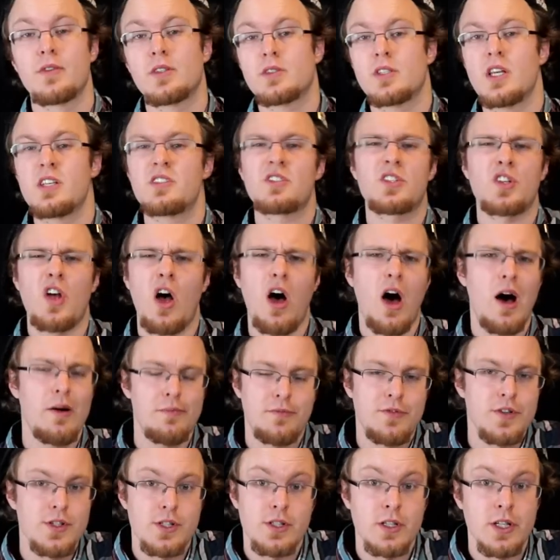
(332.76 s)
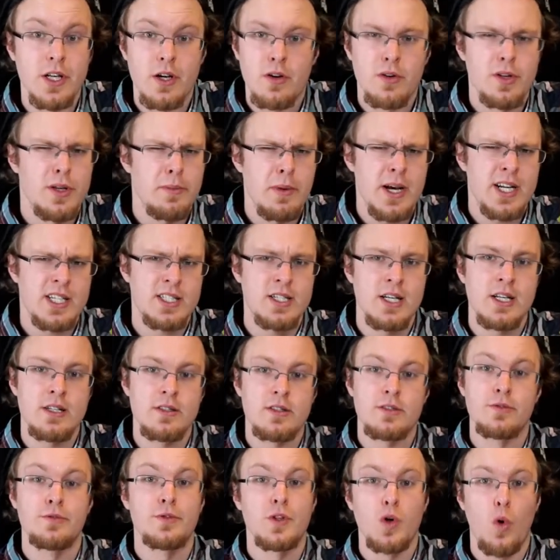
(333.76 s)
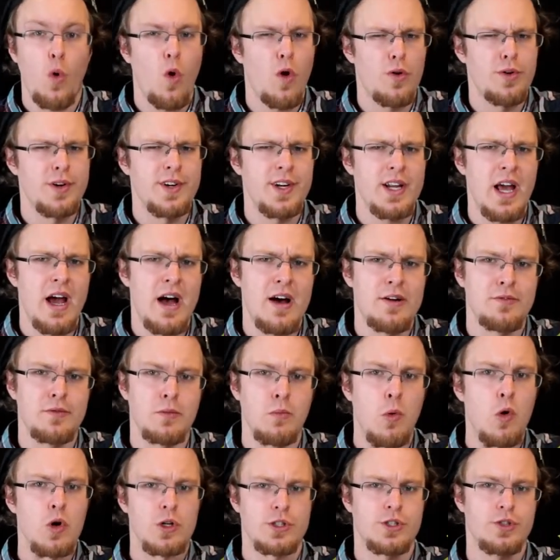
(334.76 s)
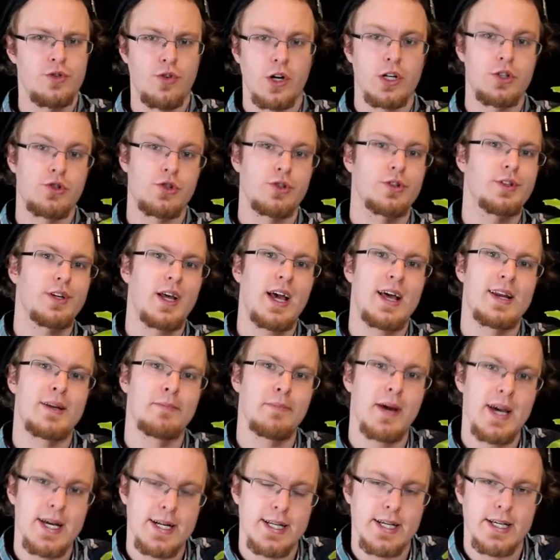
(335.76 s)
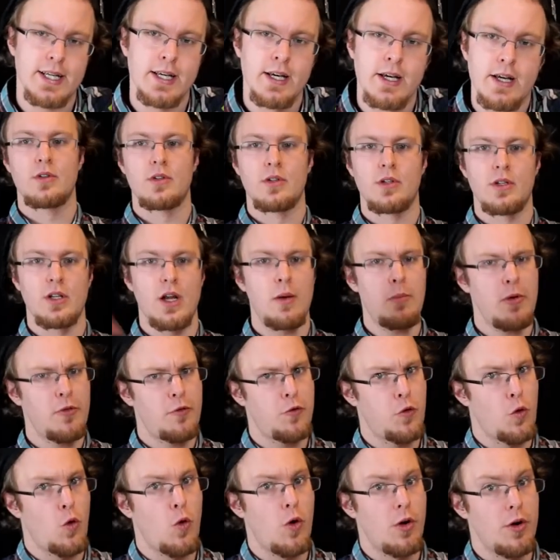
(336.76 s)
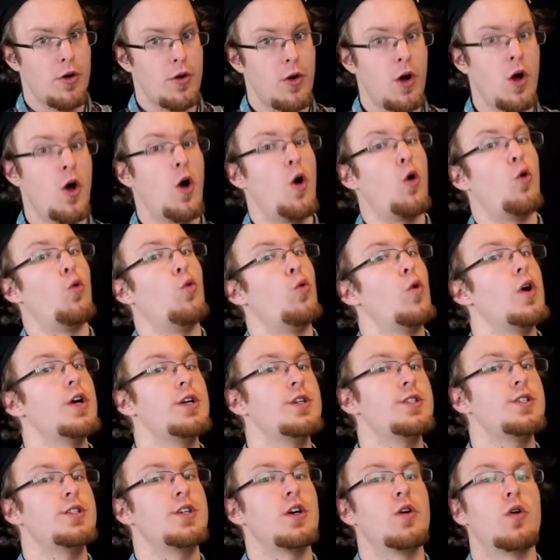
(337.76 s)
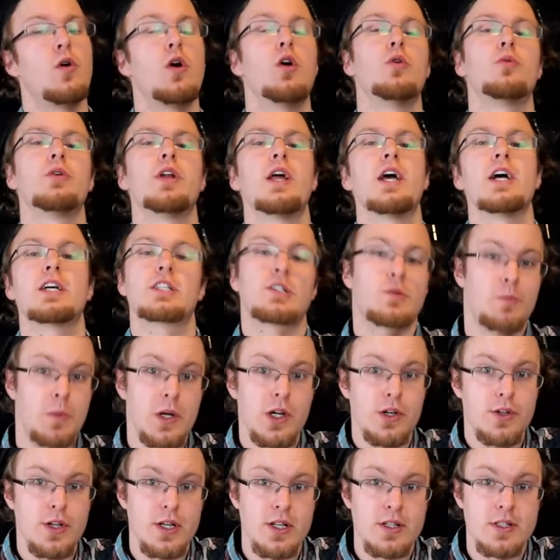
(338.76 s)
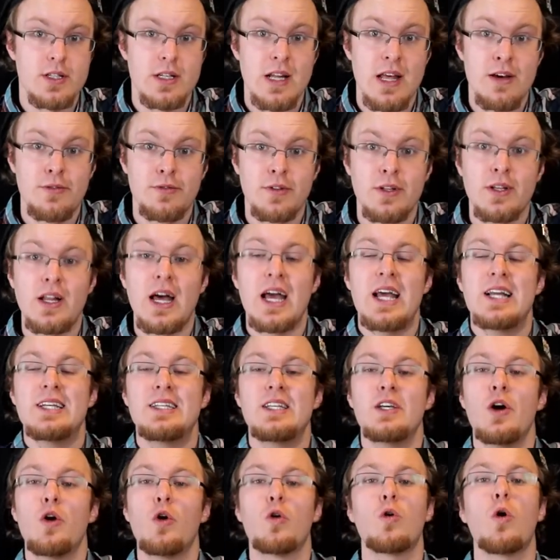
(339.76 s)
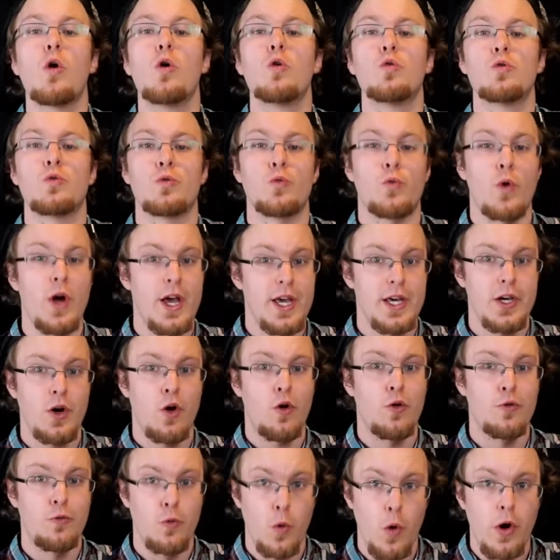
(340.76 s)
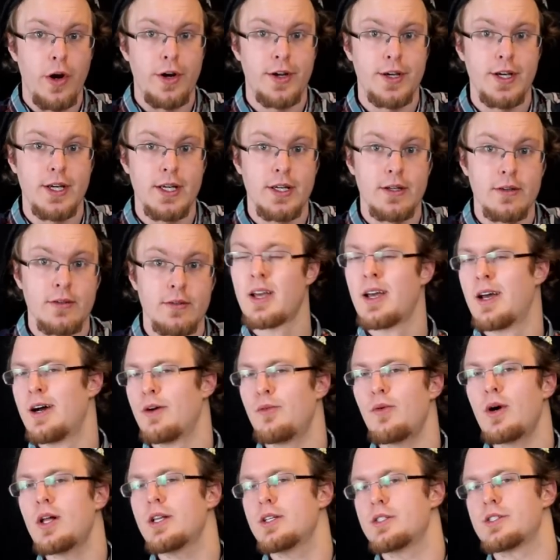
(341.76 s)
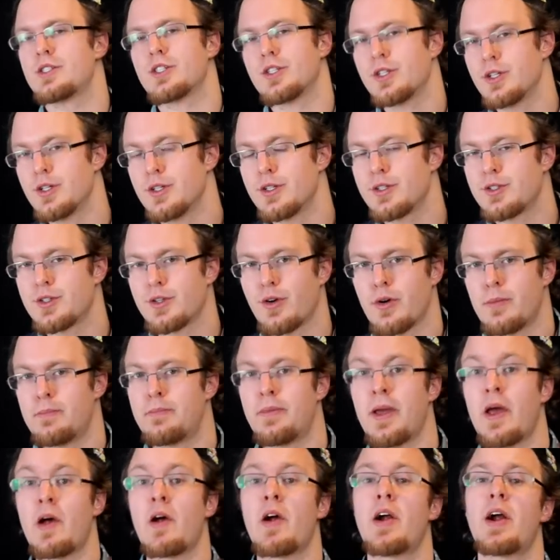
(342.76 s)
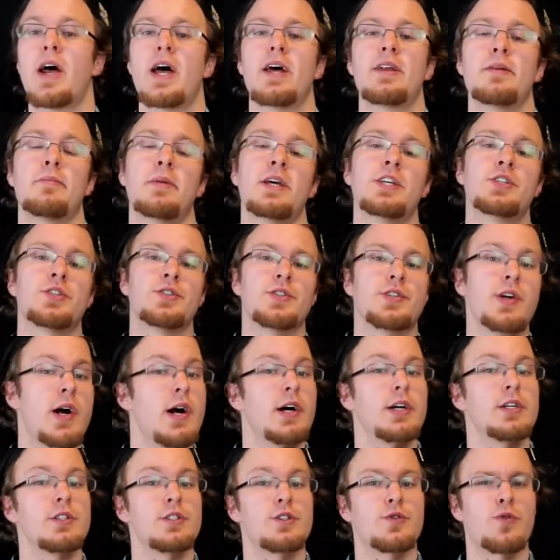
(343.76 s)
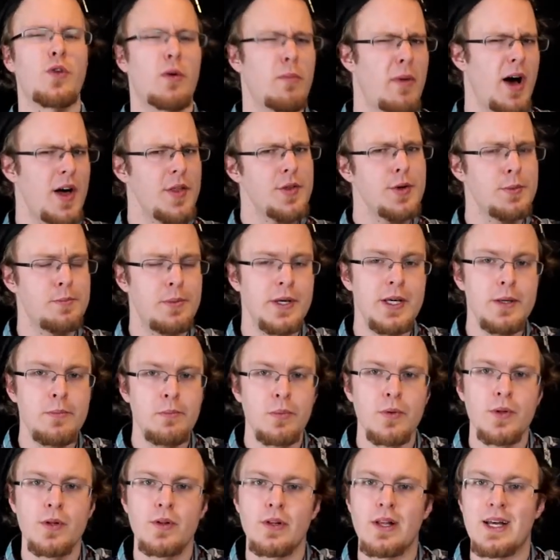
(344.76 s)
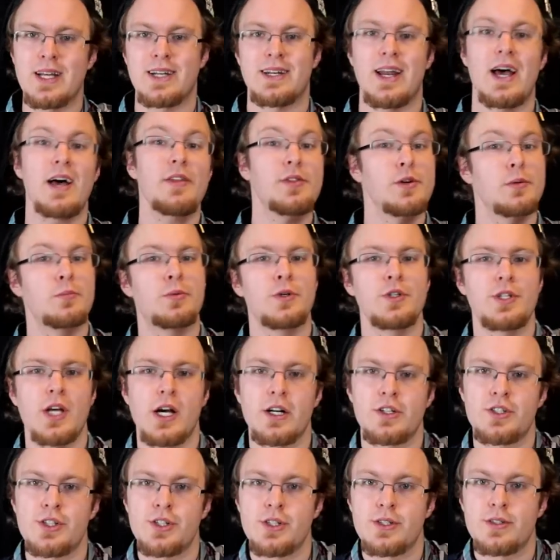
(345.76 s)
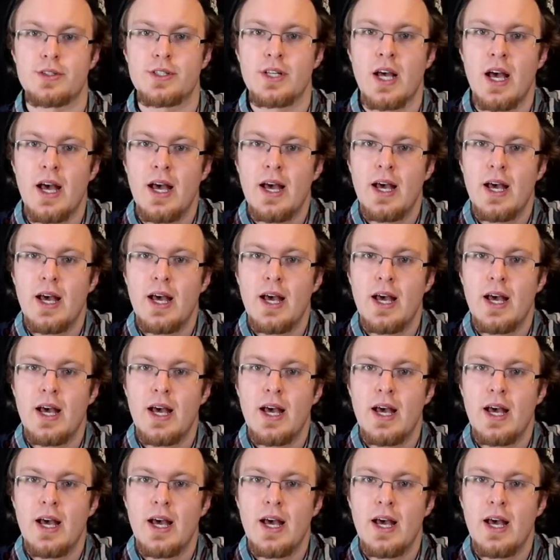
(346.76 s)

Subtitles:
This obviously only makes sense if you already have a more structured animatic. Number 4. What is your own experience level and your own way of working? While it's good to compare animation targets from other people and other productions,